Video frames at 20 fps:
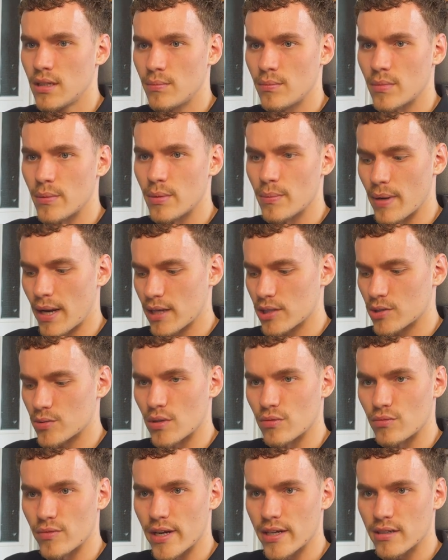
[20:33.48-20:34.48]
maybe back to our
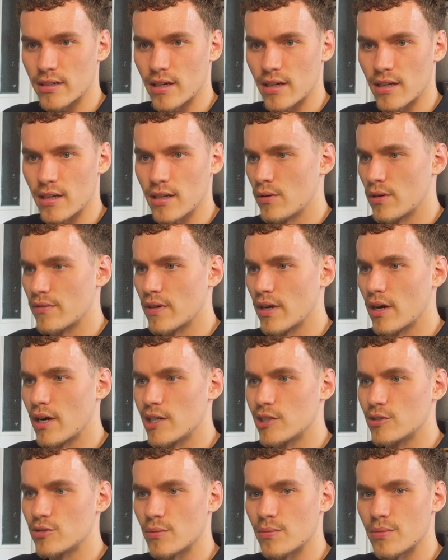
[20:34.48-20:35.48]
red color, but I
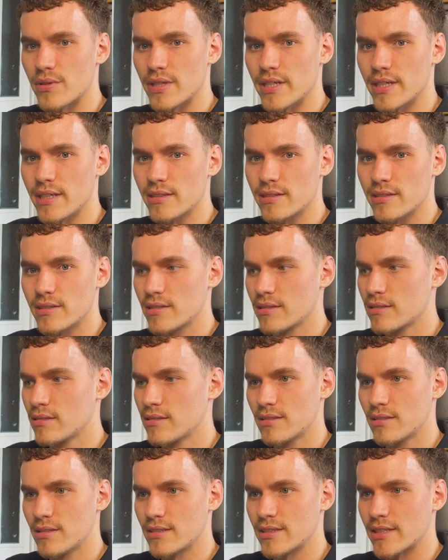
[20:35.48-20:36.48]
drop this,
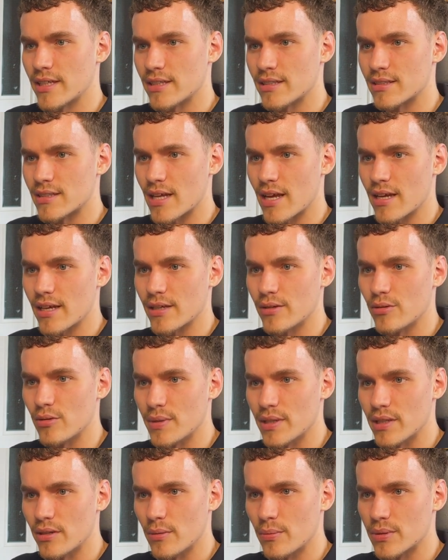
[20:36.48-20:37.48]
set it as that, it will
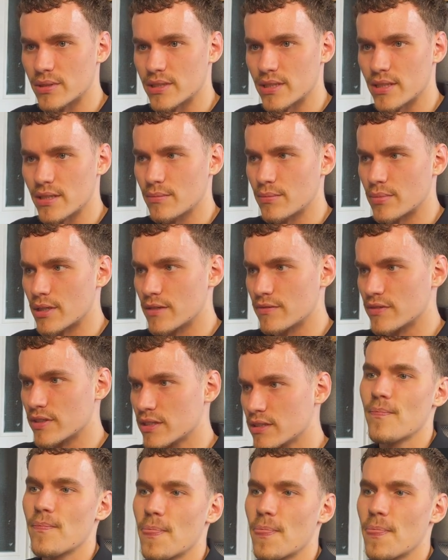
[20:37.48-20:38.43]
be the opposite. Perfect.